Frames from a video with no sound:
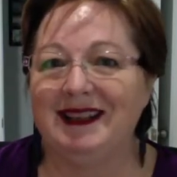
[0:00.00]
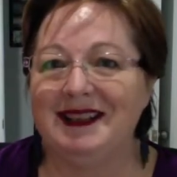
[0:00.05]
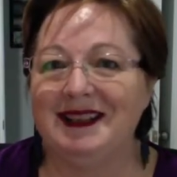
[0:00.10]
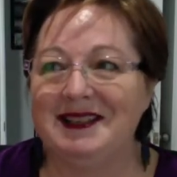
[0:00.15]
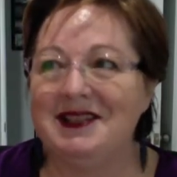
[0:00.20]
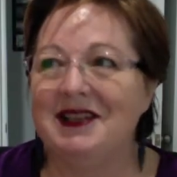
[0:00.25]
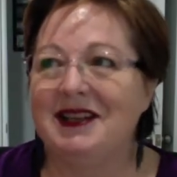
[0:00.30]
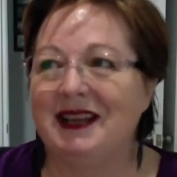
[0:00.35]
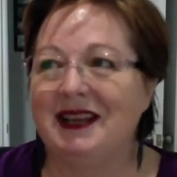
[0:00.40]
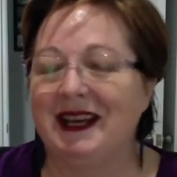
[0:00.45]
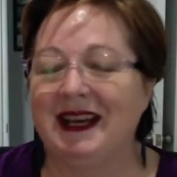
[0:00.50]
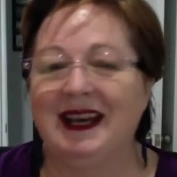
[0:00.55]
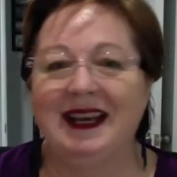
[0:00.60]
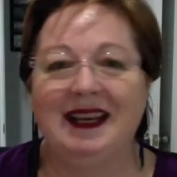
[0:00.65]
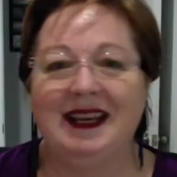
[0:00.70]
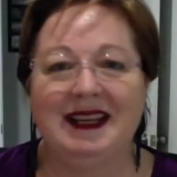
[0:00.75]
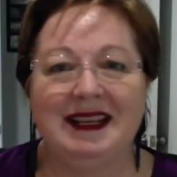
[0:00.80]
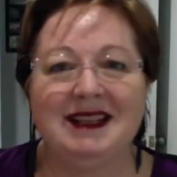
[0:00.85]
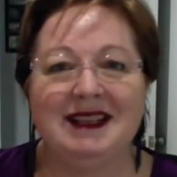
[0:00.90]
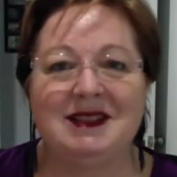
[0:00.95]
It's
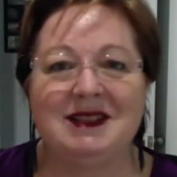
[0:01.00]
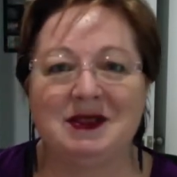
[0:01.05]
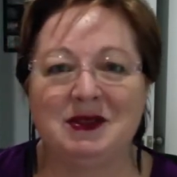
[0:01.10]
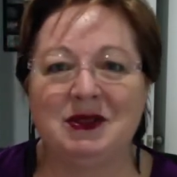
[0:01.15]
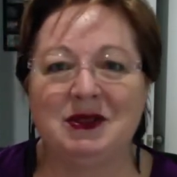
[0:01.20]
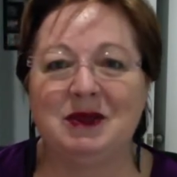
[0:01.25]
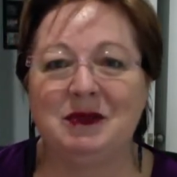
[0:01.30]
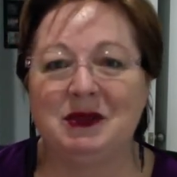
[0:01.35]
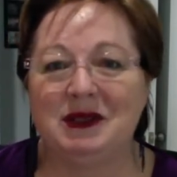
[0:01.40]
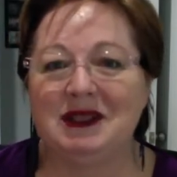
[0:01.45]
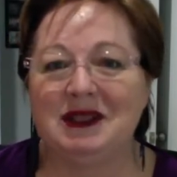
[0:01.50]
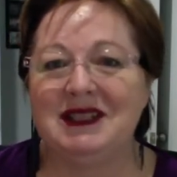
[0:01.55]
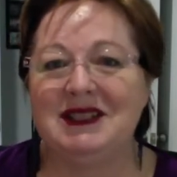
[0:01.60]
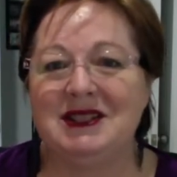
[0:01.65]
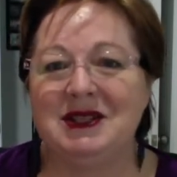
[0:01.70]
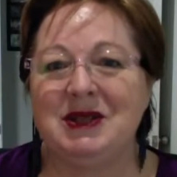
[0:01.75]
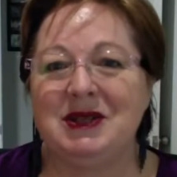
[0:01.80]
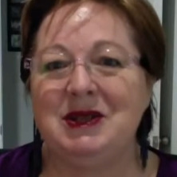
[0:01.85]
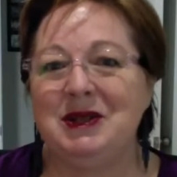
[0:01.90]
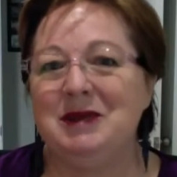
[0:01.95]
okay. It's normal.
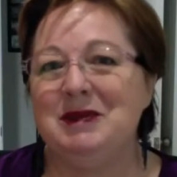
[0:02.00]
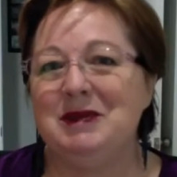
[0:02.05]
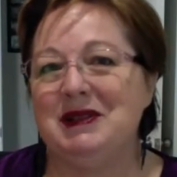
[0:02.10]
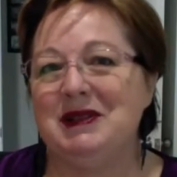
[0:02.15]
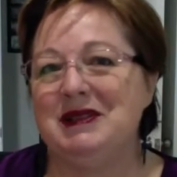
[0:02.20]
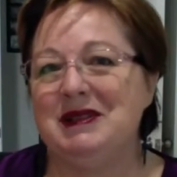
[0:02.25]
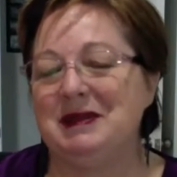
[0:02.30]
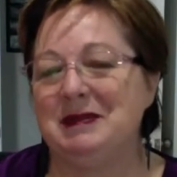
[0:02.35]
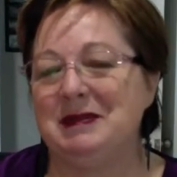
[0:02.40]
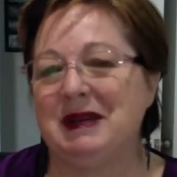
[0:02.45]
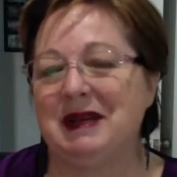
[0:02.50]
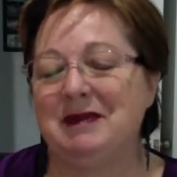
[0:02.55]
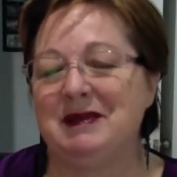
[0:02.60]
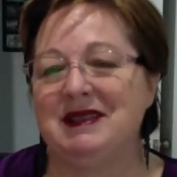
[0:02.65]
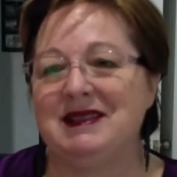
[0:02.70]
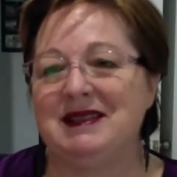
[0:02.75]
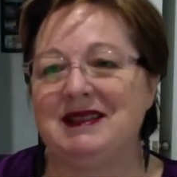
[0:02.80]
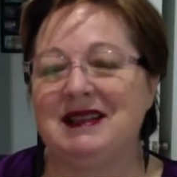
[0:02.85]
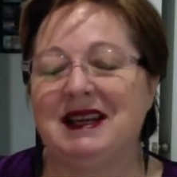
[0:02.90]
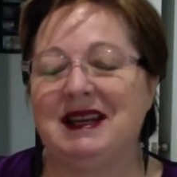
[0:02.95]
It's human to make
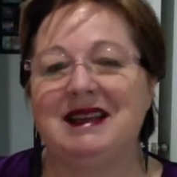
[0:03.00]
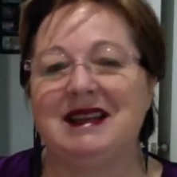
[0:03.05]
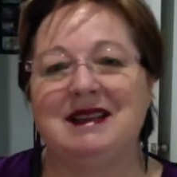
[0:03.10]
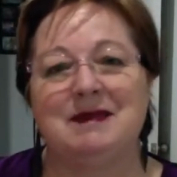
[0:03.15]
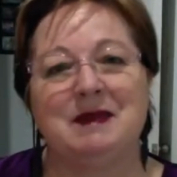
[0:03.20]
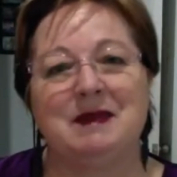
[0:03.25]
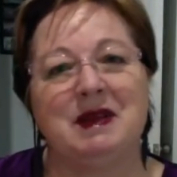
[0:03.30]
mistakes.